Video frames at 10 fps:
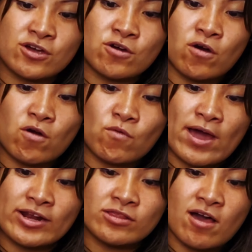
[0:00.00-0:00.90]
go
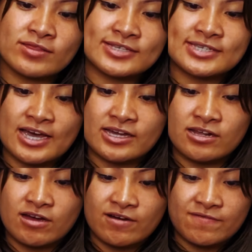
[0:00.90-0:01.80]
right along the side
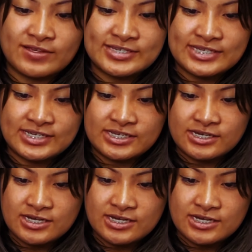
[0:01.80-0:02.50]
of the seed.